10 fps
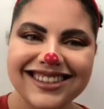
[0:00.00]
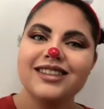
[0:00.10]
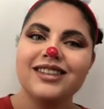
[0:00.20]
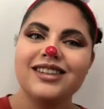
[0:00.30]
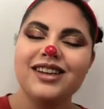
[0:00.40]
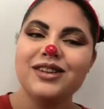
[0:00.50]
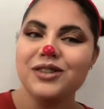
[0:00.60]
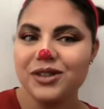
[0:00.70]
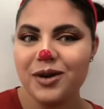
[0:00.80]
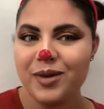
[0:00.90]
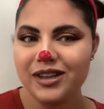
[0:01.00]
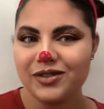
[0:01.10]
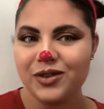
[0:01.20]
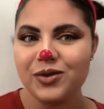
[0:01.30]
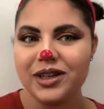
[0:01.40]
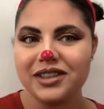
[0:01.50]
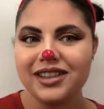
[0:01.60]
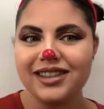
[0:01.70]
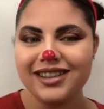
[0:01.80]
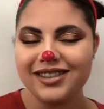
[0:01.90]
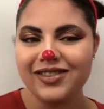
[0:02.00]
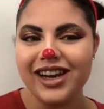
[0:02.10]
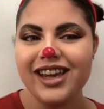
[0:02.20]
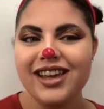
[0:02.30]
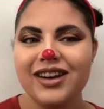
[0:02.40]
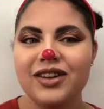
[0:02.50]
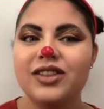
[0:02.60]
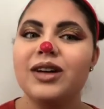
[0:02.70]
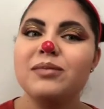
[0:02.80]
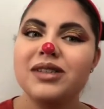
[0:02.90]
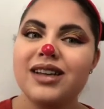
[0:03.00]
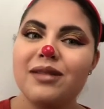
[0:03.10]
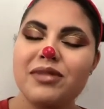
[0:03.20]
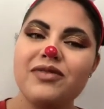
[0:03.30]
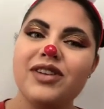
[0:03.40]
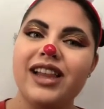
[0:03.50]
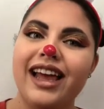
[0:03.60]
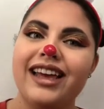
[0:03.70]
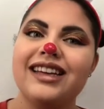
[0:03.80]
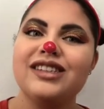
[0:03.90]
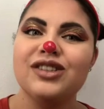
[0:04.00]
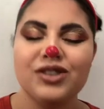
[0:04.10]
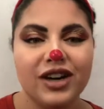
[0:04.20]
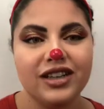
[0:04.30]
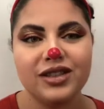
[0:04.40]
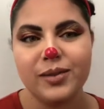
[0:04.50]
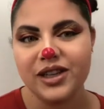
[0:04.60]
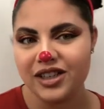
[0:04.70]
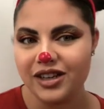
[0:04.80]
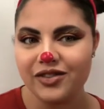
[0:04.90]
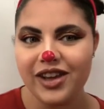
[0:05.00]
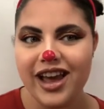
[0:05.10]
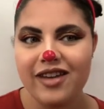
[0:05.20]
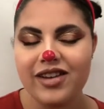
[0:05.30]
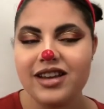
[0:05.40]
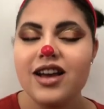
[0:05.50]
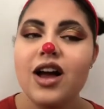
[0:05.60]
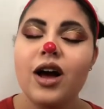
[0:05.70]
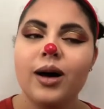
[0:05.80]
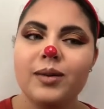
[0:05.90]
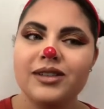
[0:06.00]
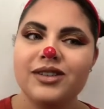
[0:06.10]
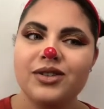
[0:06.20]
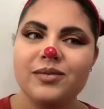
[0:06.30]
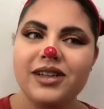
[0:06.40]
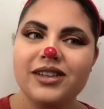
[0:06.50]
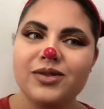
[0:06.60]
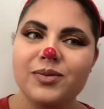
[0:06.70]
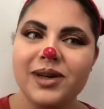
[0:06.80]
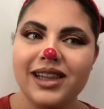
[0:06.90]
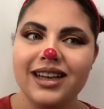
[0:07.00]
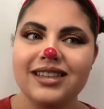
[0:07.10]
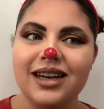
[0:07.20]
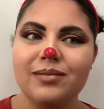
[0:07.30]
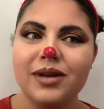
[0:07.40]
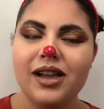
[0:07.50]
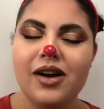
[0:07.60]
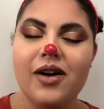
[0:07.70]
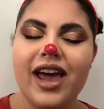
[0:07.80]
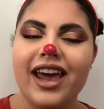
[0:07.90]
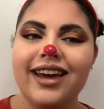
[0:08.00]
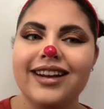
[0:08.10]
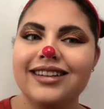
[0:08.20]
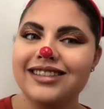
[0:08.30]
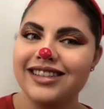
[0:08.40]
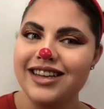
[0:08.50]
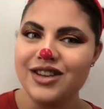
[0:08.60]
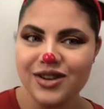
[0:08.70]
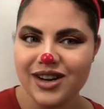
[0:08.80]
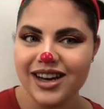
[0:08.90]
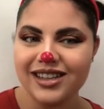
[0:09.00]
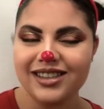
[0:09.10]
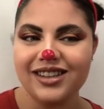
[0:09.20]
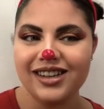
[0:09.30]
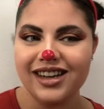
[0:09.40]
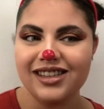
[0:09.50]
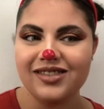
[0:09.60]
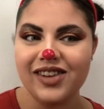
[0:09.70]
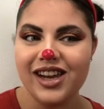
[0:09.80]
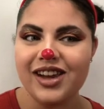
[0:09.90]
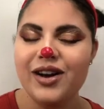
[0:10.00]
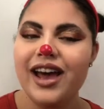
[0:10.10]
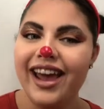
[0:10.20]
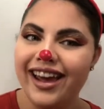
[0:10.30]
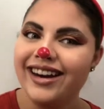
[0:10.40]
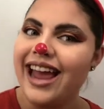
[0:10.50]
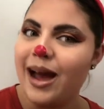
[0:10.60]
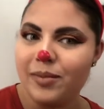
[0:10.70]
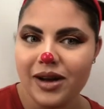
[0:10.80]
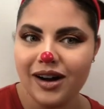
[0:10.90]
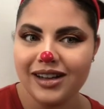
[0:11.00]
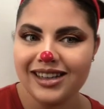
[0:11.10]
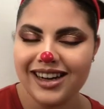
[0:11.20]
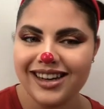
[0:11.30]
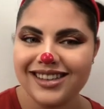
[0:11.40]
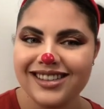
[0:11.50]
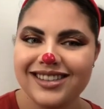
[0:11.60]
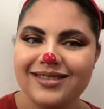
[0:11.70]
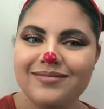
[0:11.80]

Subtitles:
So thank you so much for watching this video. Thumbs up if you like it, subscribe to my channel if you haven't. All my social medias will be linked down below, and I'll see you guys on the next video, and happy holidays.